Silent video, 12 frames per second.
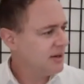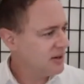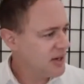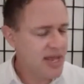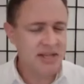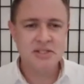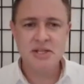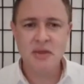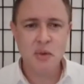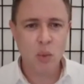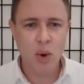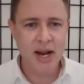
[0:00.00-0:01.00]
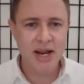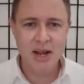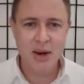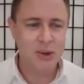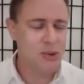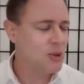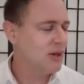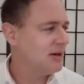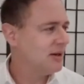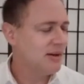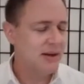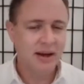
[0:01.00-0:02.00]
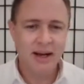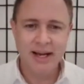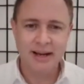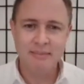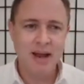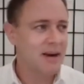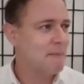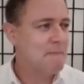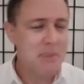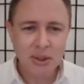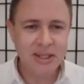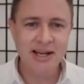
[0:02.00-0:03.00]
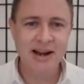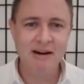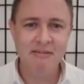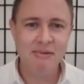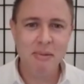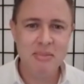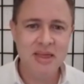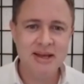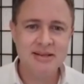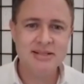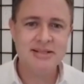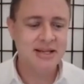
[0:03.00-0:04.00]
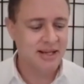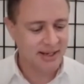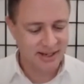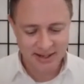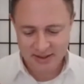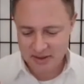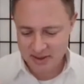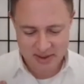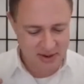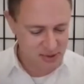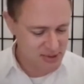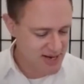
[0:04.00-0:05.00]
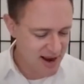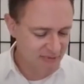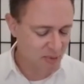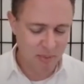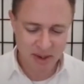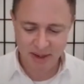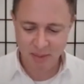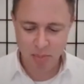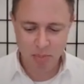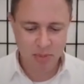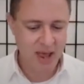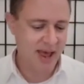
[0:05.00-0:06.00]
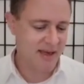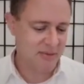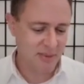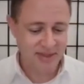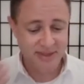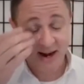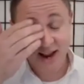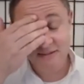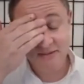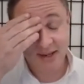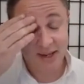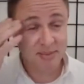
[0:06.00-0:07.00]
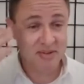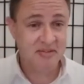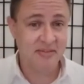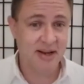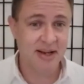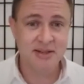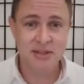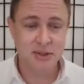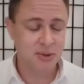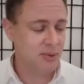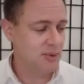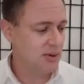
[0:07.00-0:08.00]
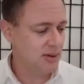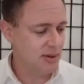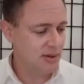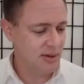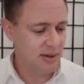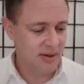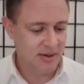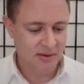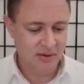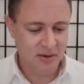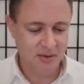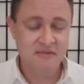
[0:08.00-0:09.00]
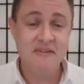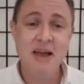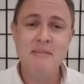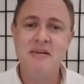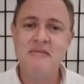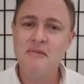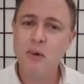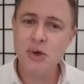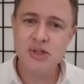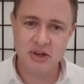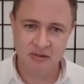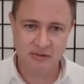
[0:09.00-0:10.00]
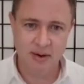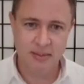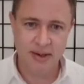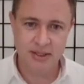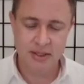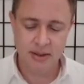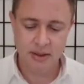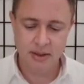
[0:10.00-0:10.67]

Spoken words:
hits on the radio. I'm not a millionaire from this. There's never been a pathway that I've been able to find to, you know, fame and fortune from it.